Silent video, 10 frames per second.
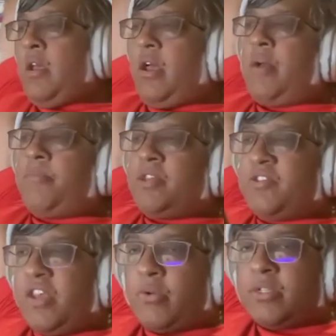The
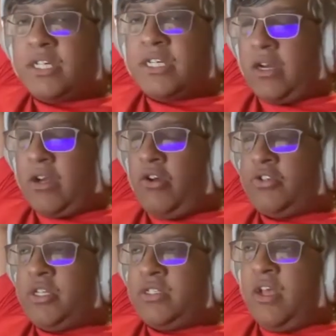sequencing
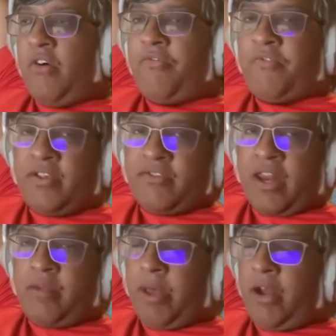technology itself is
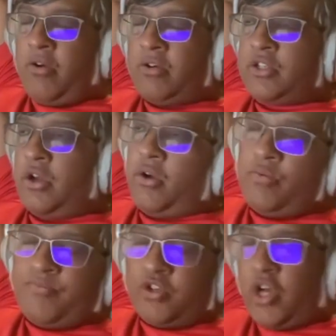getting better.
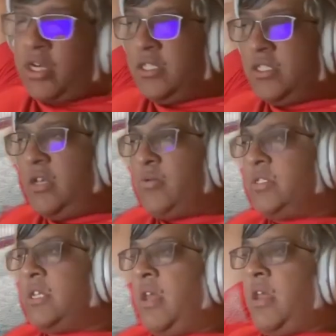So shotgun
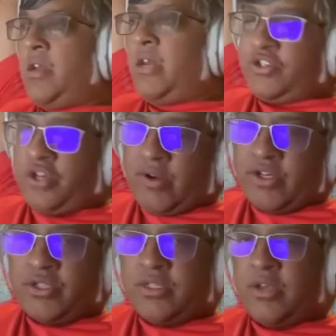sequencing, next
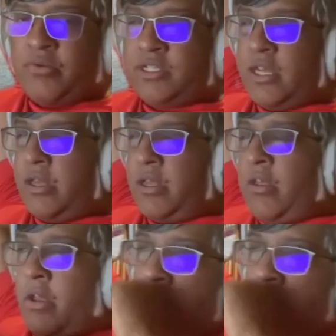generation sequencing,